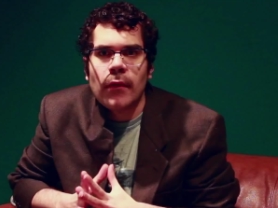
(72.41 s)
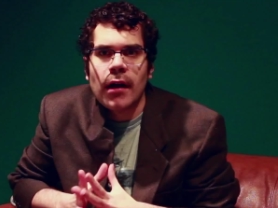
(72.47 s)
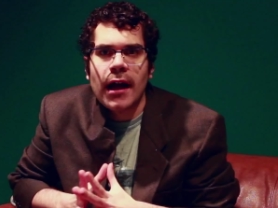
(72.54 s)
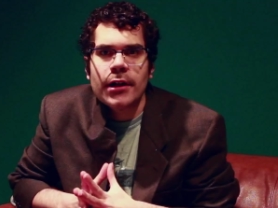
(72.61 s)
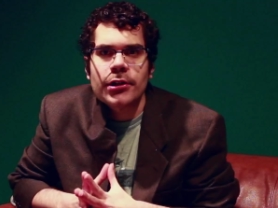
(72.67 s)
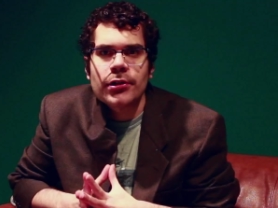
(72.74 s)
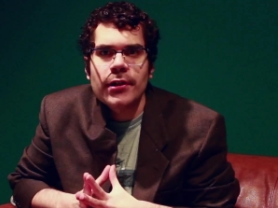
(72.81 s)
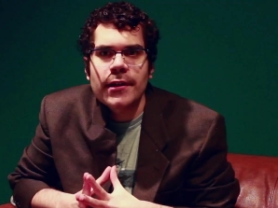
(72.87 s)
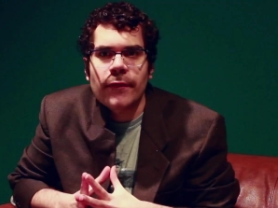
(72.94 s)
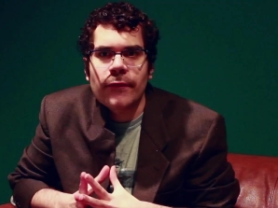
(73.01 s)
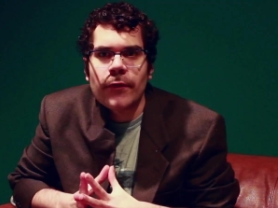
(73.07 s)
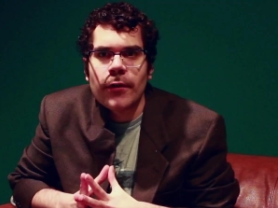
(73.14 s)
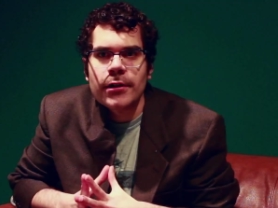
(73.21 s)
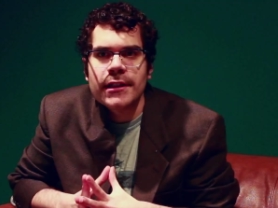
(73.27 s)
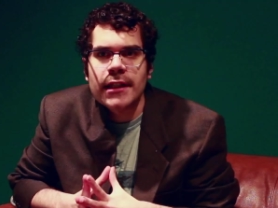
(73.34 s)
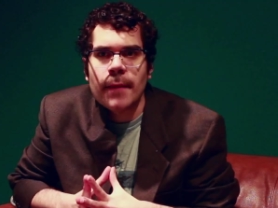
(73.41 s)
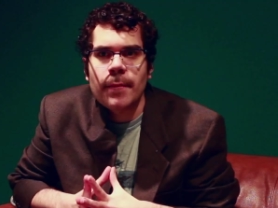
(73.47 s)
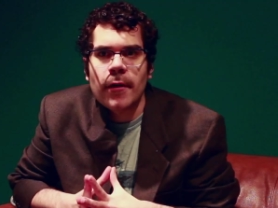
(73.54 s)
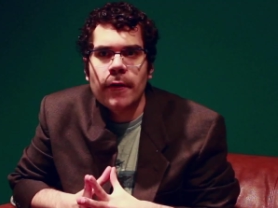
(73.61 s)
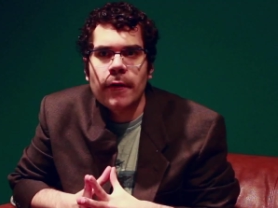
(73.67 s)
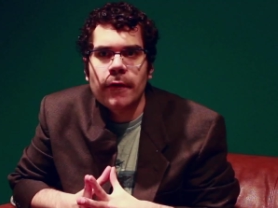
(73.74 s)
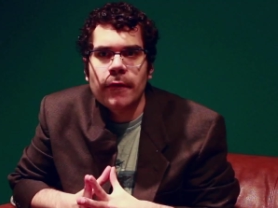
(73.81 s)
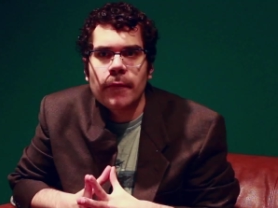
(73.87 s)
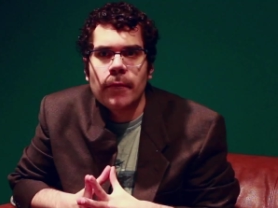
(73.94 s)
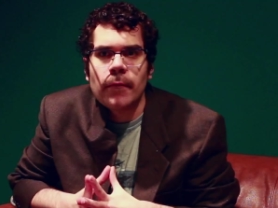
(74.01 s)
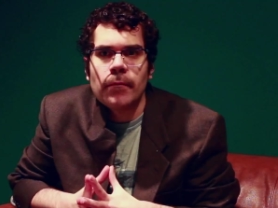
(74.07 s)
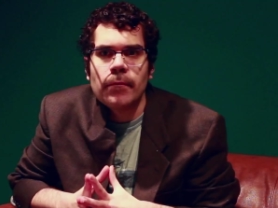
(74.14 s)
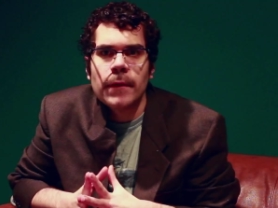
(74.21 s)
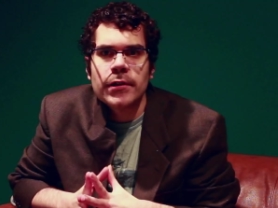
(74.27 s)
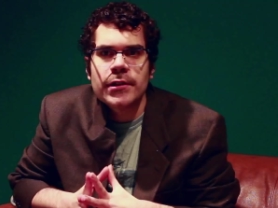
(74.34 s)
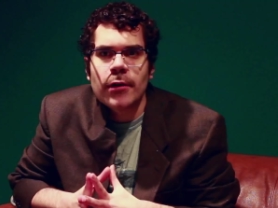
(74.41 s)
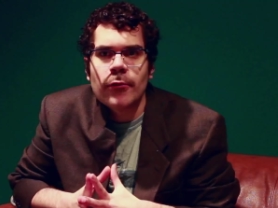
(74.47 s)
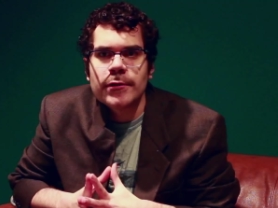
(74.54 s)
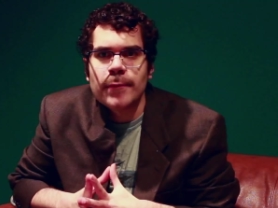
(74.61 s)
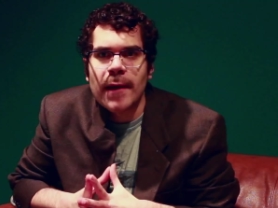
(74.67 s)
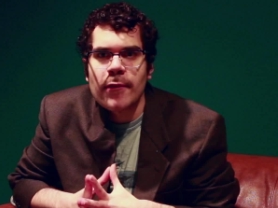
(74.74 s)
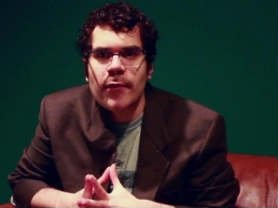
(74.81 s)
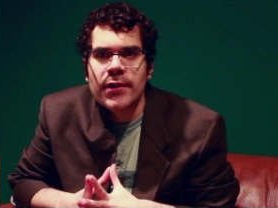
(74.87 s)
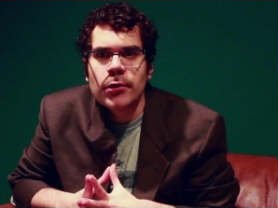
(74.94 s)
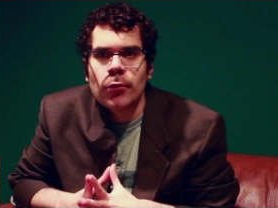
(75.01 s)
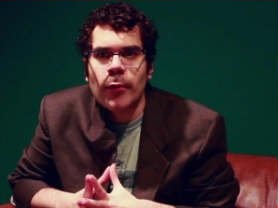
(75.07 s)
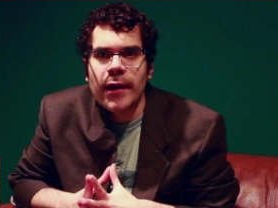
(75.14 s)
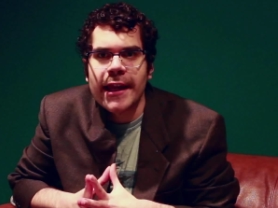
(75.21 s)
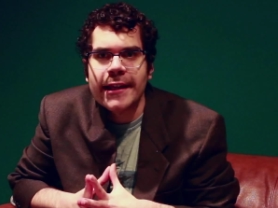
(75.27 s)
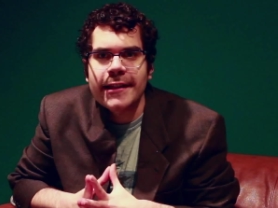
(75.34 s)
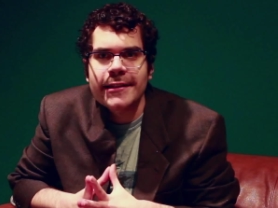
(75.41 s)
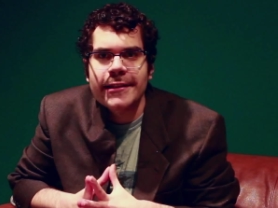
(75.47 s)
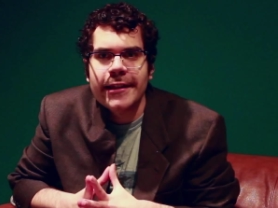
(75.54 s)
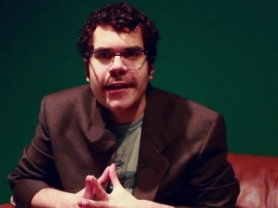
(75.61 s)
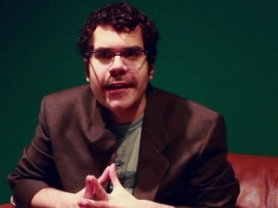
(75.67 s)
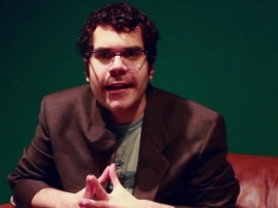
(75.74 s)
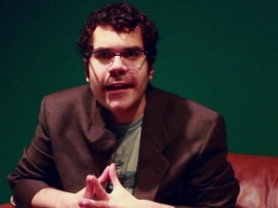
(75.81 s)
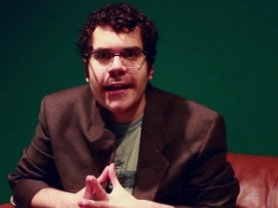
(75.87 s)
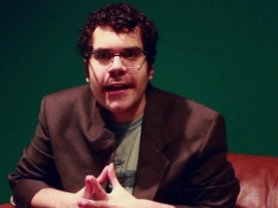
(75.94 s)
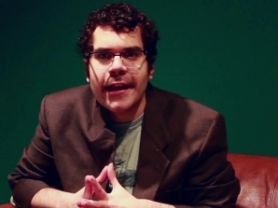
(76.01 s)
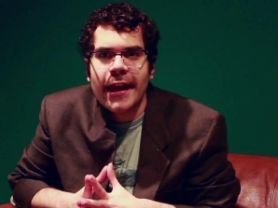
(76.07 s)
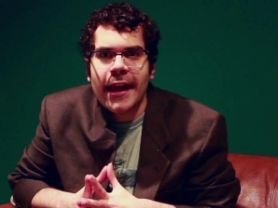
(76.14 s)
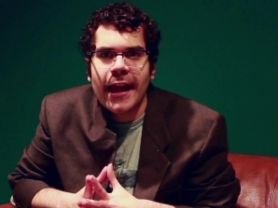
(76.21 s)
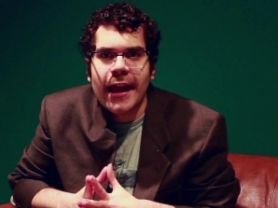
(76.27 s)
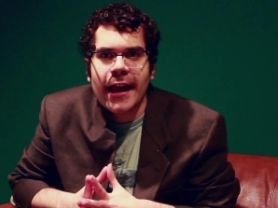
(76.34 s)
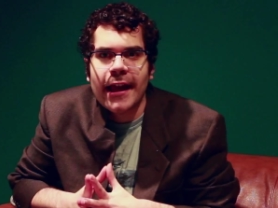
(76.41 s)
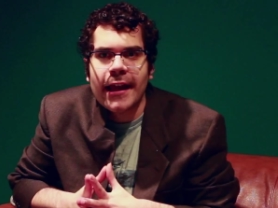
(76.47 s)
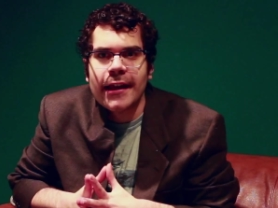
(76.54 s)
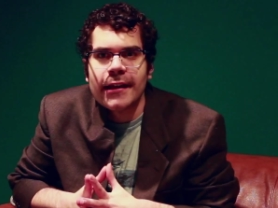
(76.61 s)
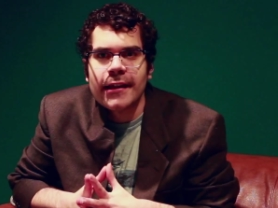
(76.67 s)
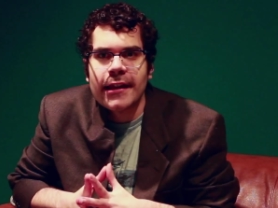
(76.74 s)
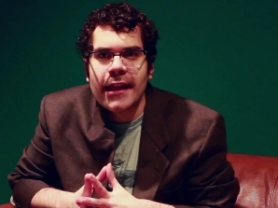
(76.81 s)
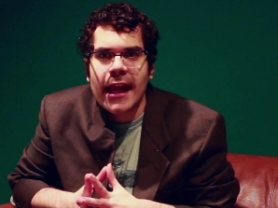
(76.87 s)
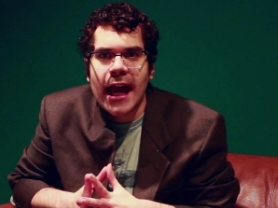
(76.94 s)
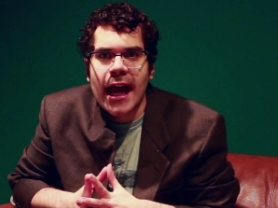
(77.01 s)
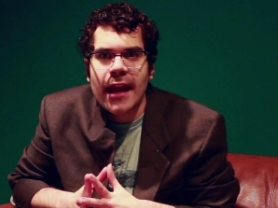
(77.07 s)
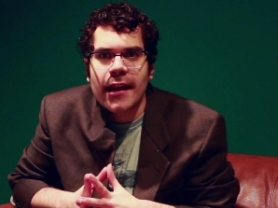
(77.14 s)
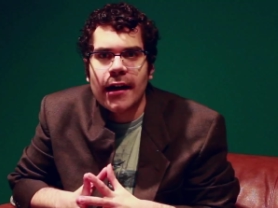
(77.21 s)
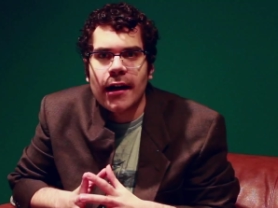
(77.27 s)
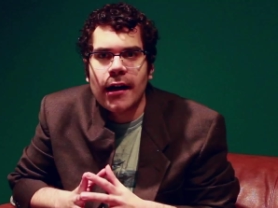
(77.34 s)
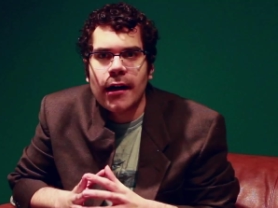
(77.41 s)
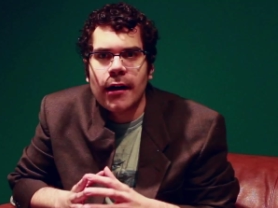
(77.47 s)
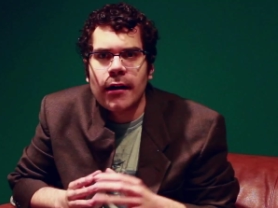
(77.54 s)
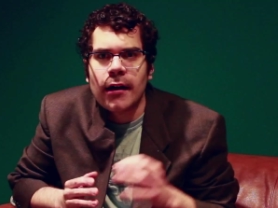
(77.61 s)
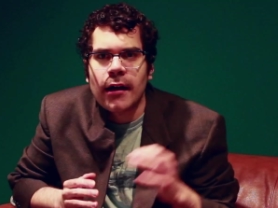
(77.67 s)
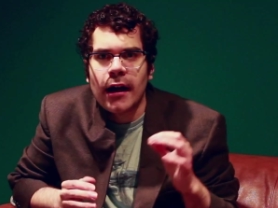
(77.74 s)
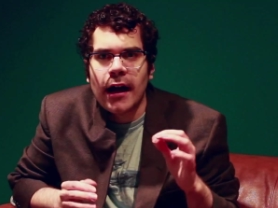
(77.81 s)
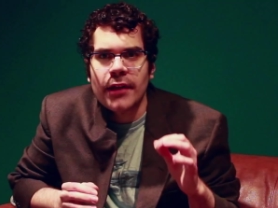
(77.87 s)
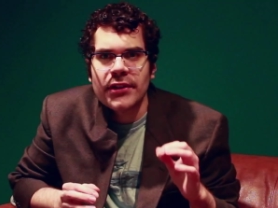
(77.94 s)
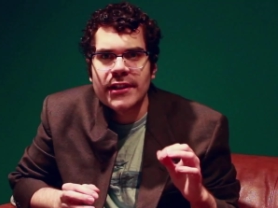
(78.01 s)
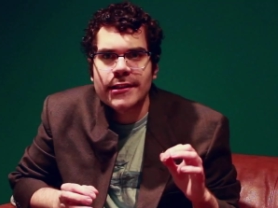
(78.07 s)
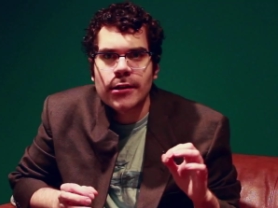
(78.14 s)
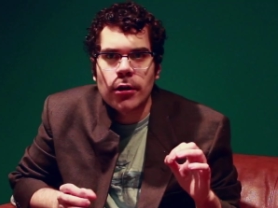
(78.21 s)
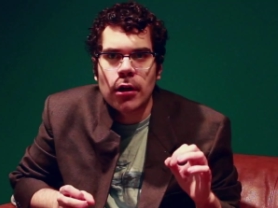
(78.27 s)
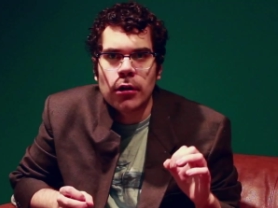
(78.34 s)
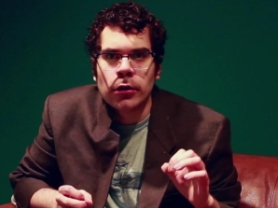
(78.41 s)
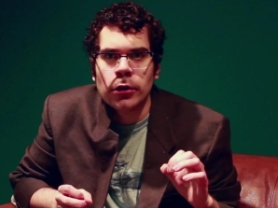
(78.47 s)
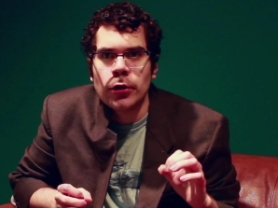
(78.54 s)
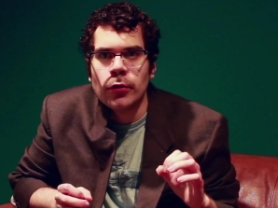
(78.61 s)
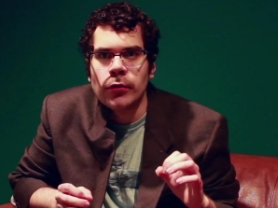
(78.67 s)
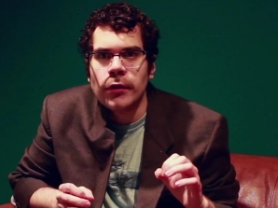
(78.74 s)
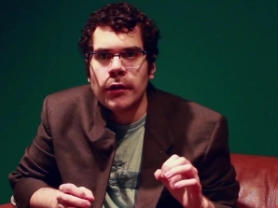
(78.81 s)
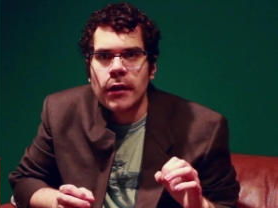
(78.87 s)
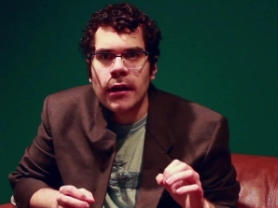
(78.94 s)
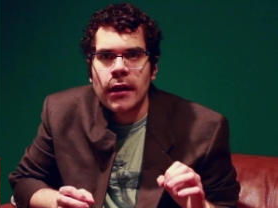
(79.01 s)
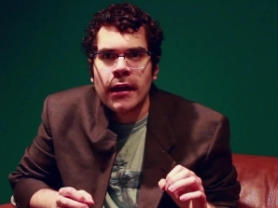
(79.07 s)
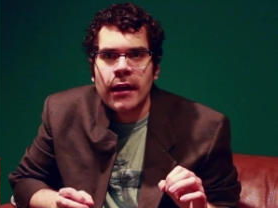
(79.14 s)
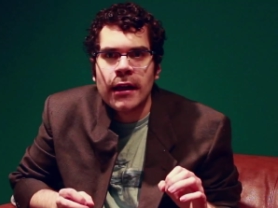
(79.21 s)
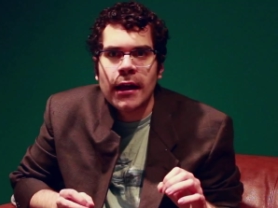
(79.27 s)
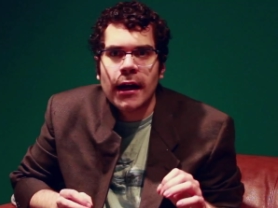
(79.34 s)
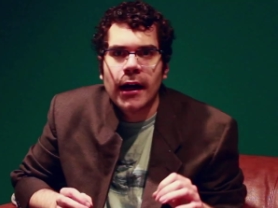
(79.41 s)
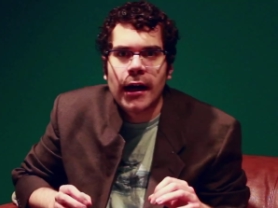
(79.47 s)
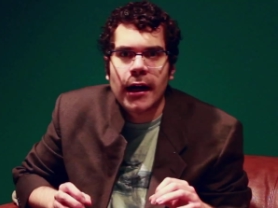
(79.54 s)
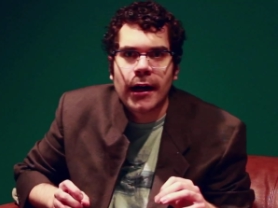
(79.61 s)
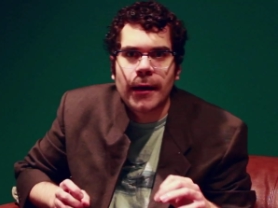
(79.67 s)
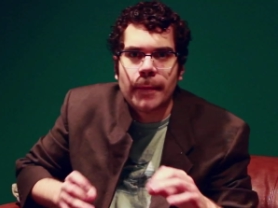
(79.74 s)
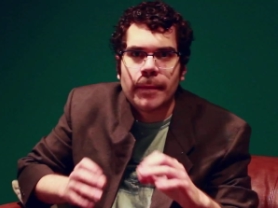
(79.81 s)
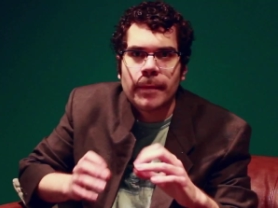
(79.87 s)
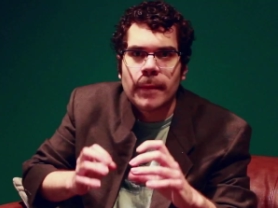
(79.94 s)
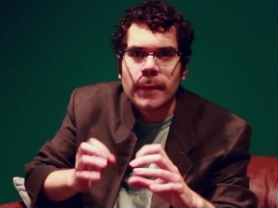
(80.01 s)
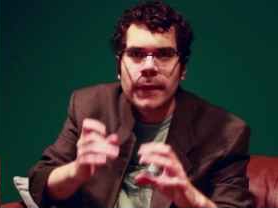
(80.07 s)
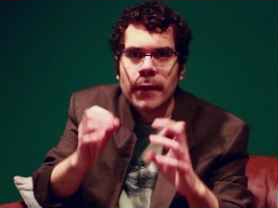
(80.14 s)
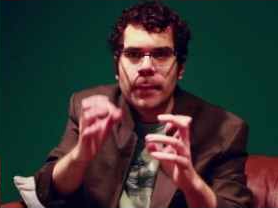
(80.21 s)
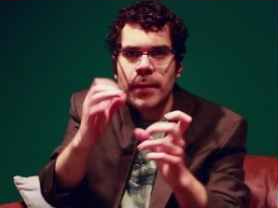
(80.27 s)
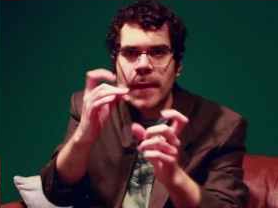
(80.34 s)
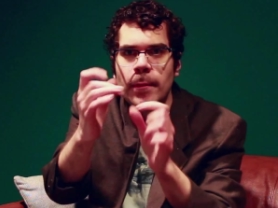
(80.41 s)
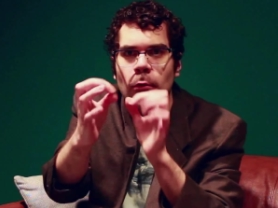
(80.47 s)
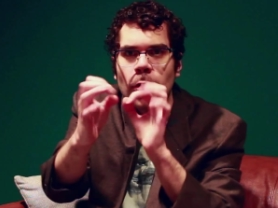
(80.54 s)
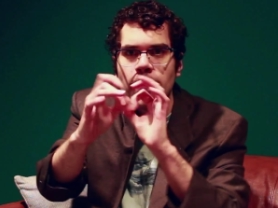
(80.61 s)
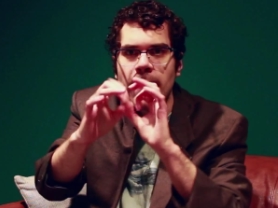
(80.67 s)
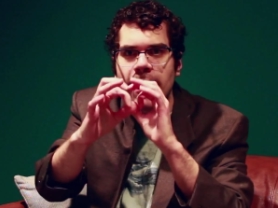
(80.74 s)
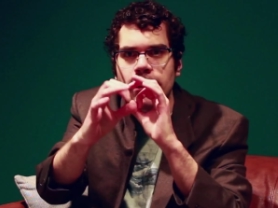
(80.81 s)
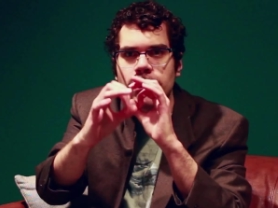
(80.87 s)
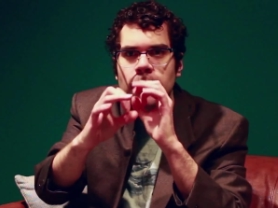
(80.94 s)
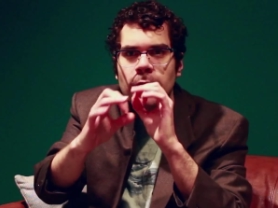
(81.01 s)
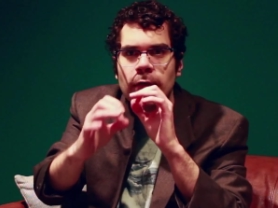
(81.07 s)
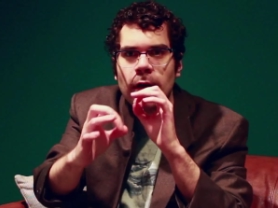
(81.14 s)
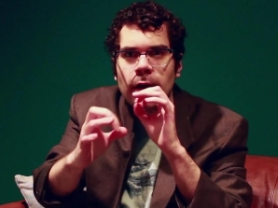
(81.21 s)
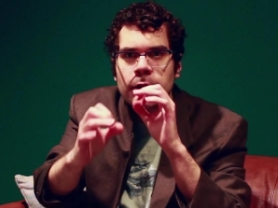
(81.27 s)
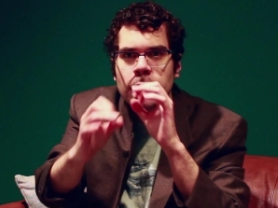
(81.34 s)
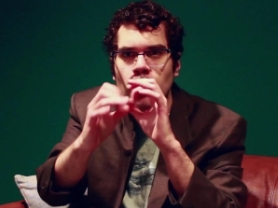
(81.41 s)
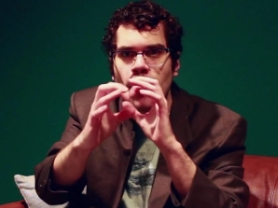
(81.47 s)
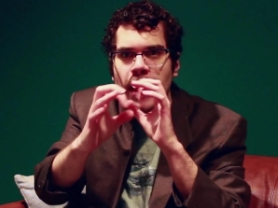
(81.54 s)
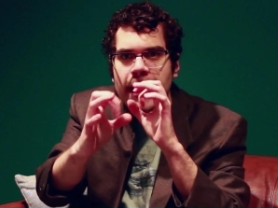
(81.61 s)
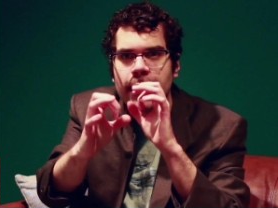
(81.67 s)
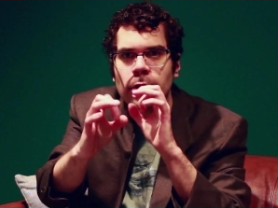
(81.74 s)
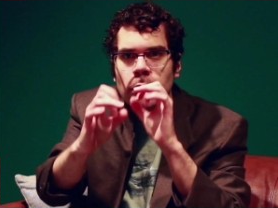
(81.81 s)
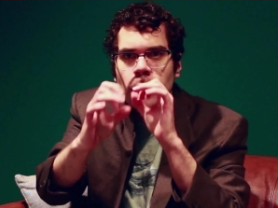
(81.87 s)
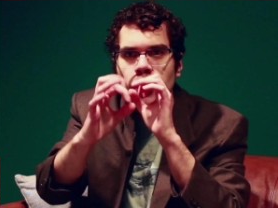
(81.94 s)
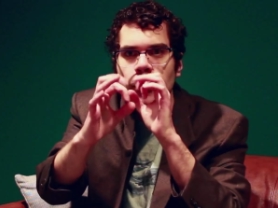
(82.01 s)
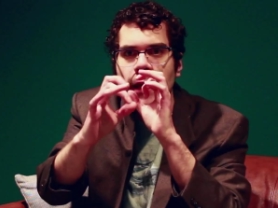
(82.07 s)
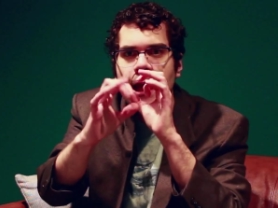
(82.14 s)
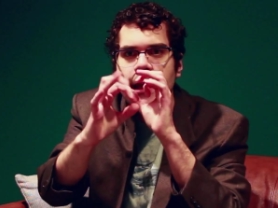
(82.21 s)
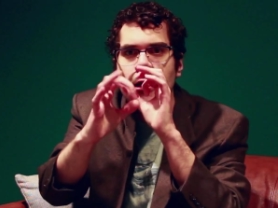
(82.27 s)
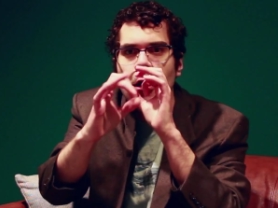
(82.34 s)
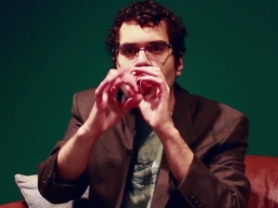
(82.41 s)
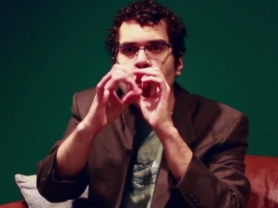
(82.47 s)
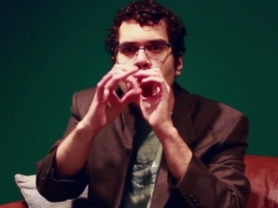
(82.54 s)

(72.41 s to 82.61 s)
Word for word: Actually, the first type of music was made with twigs, and they had uh, I think it's called a lute. Um, people would make a twig lute and go.